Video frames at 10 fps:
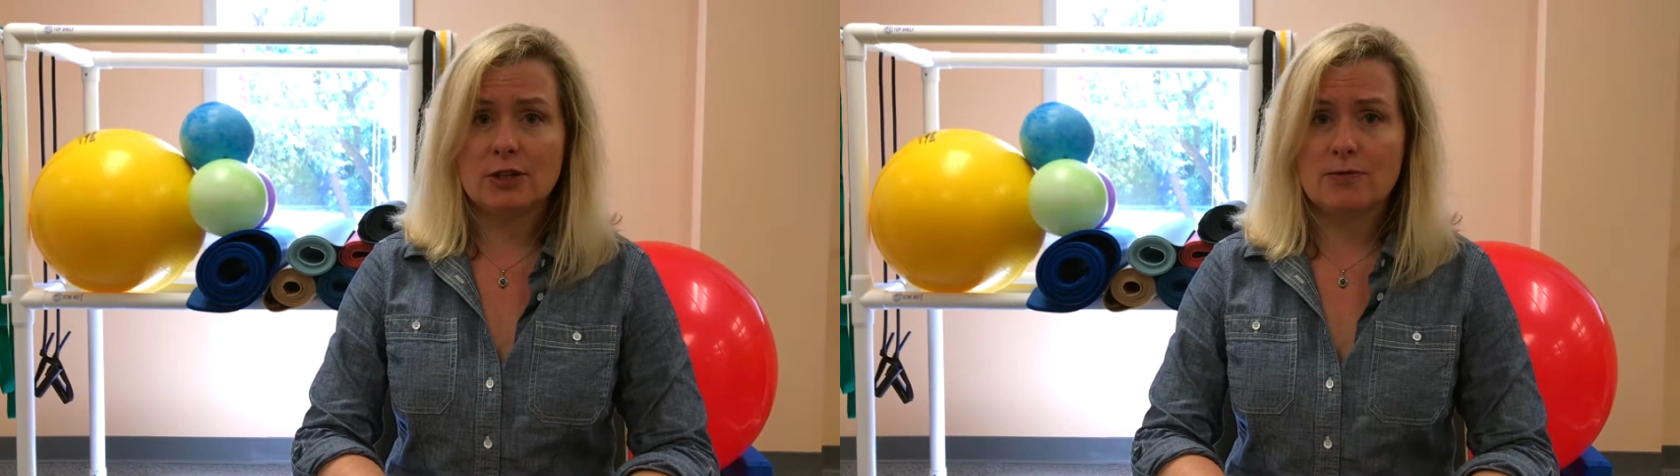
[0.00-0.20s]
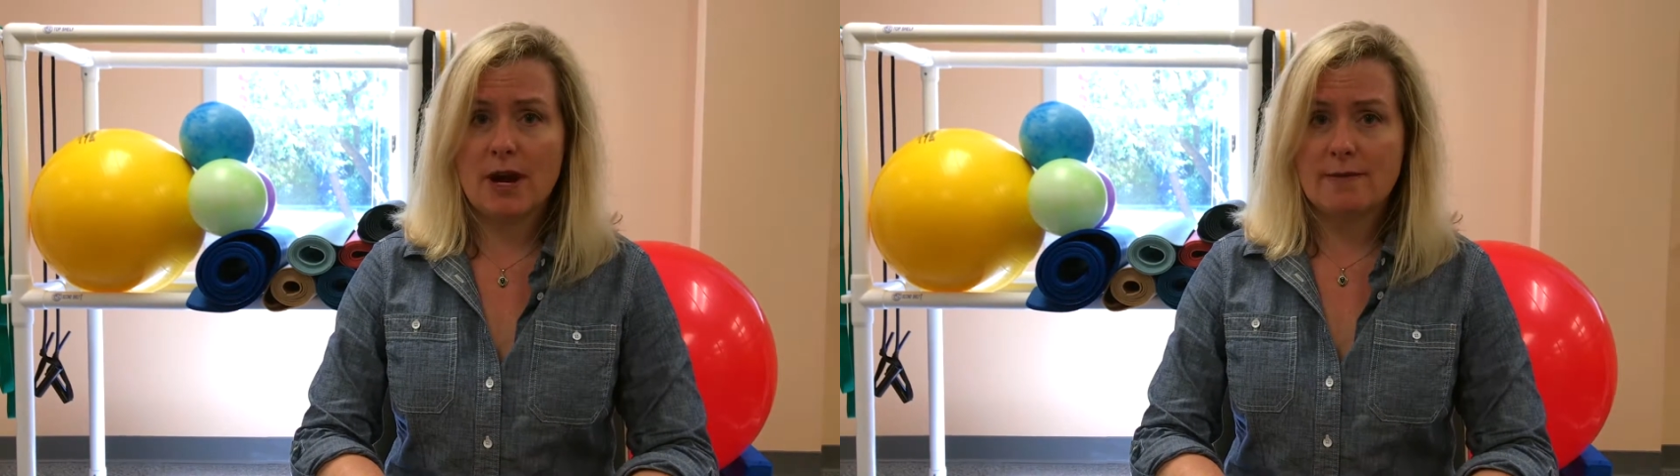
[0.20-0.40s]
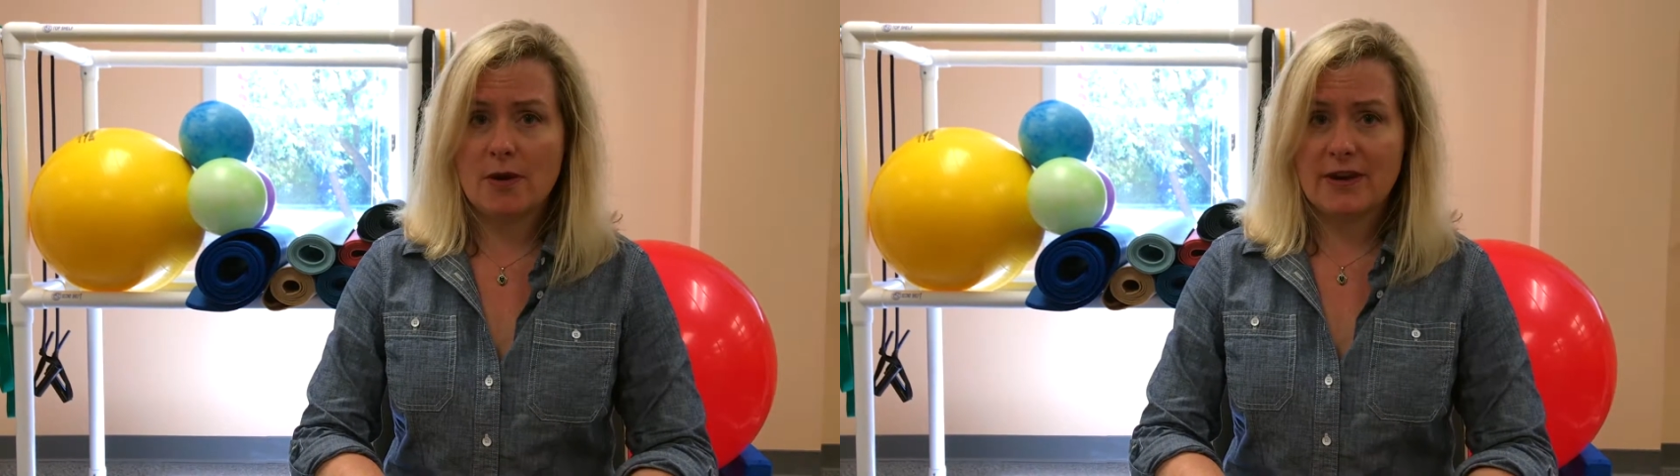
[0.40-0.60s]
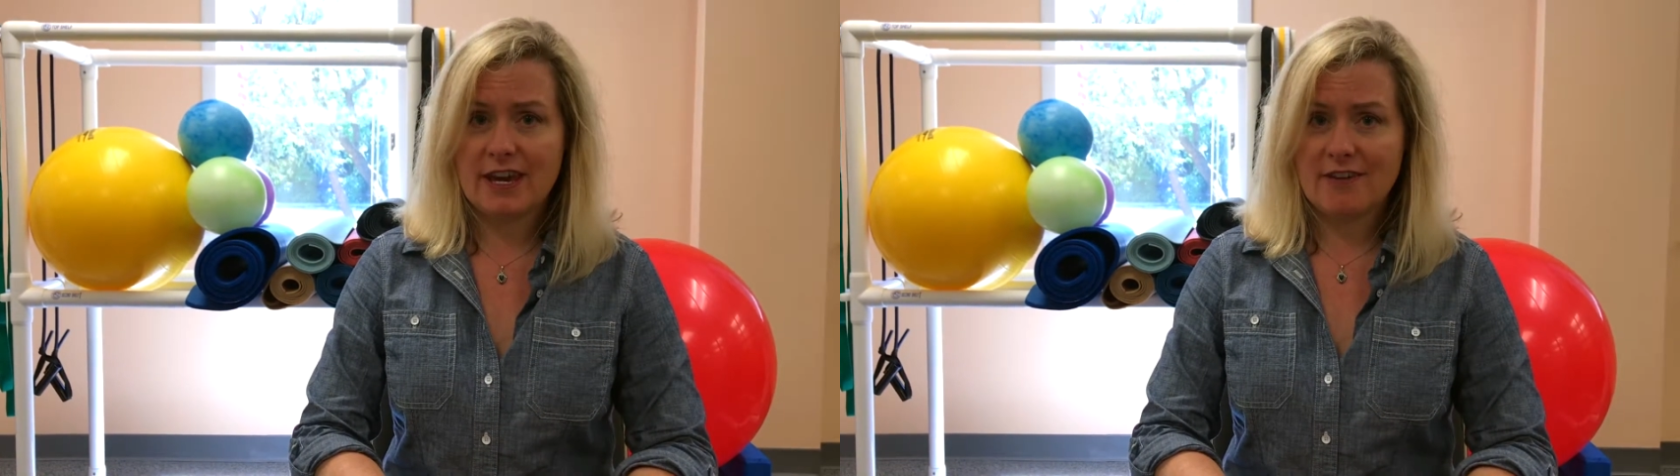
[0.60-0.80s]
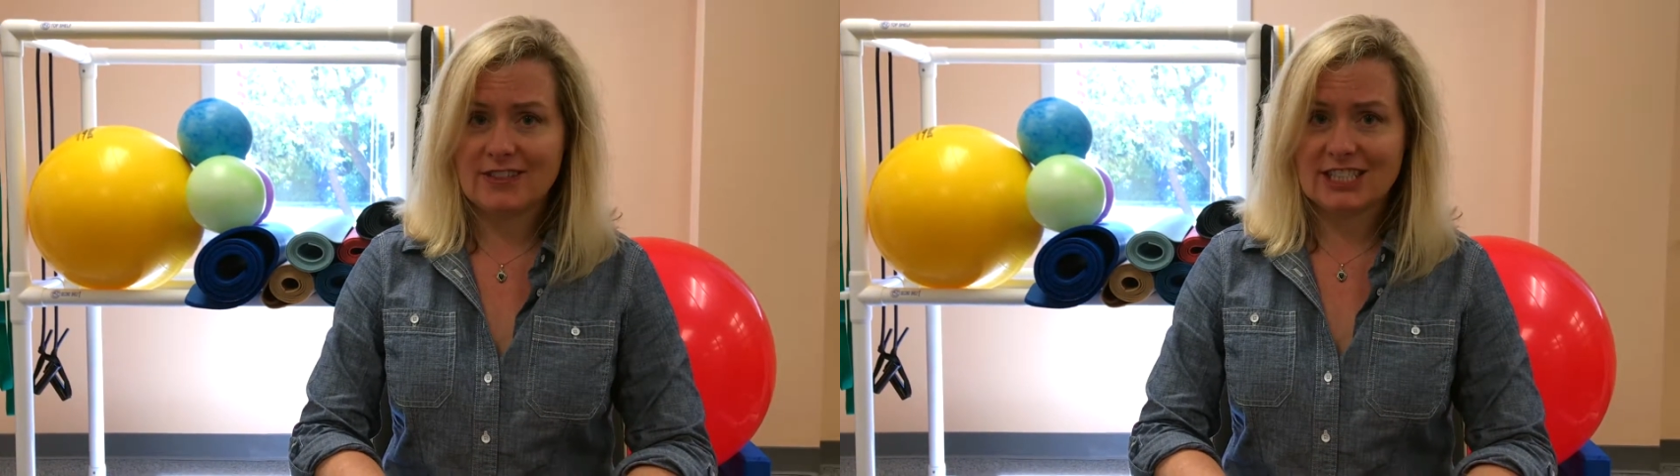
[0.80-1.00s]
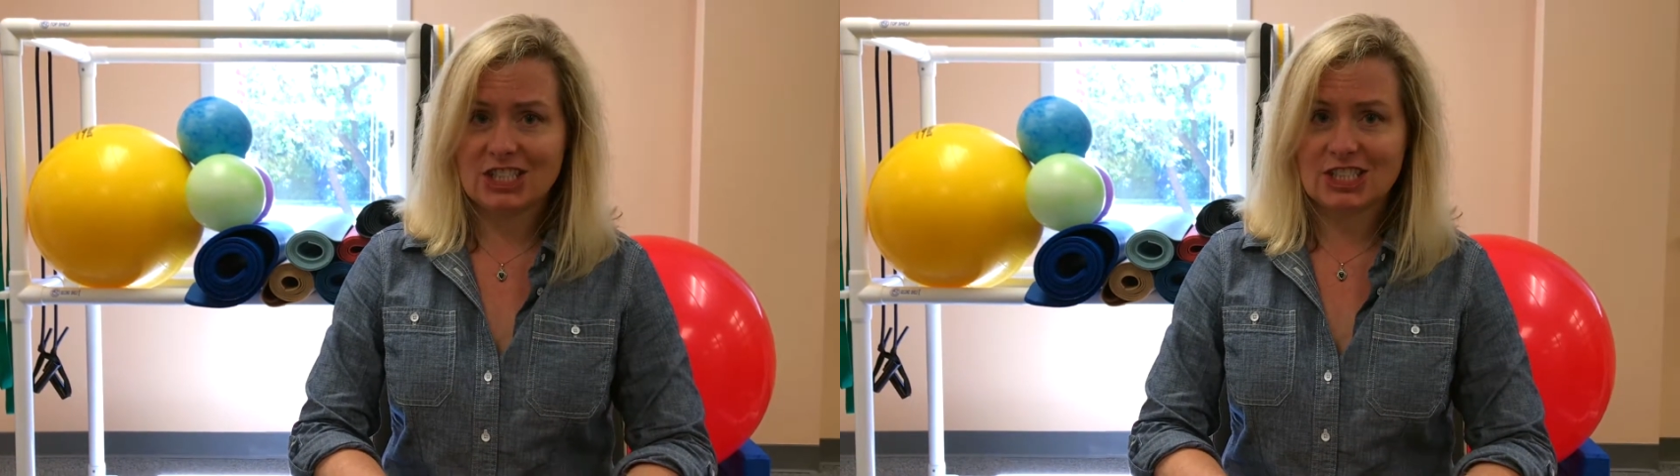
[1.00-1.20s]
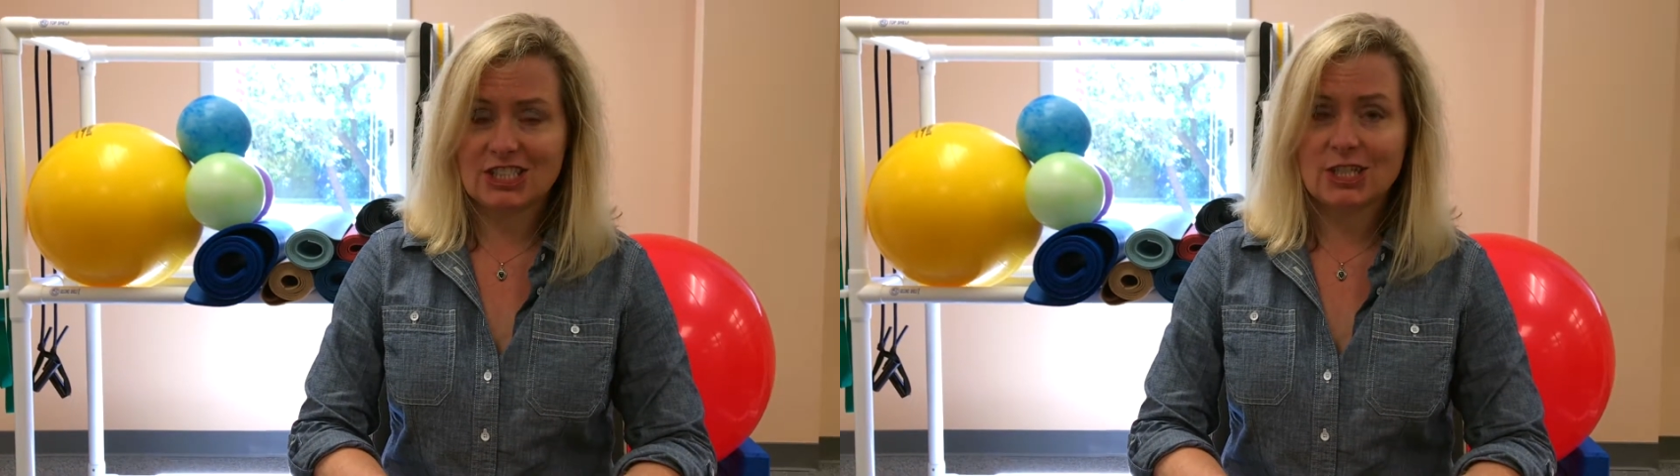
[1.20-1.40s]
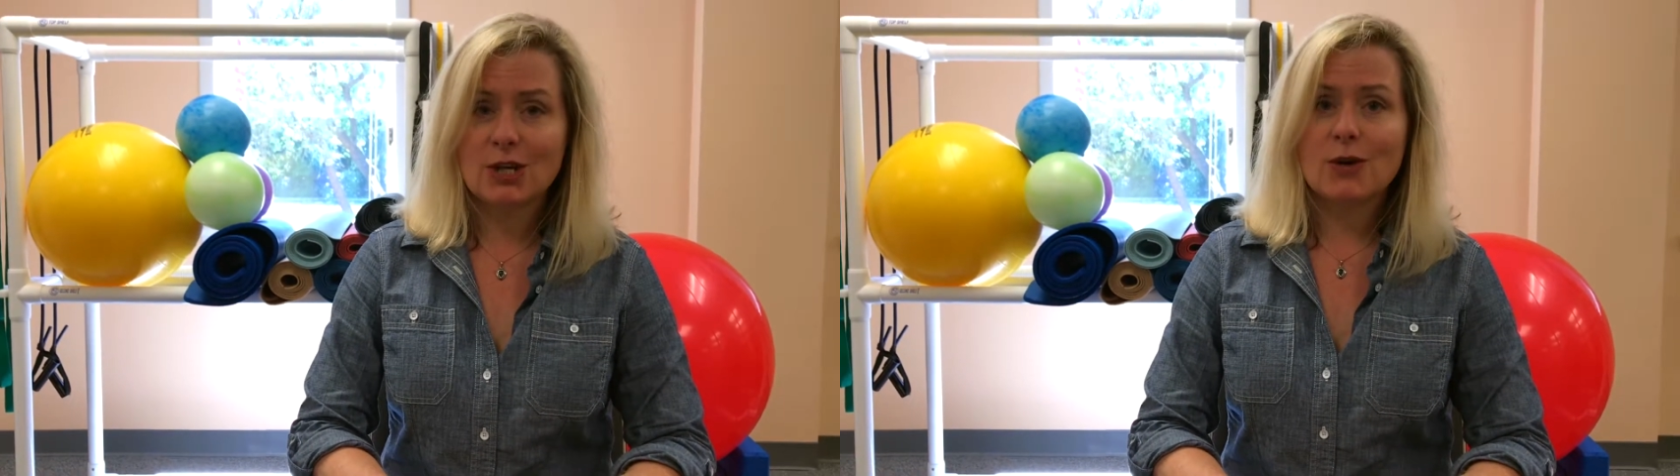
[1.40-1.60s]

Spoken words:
your primary care physician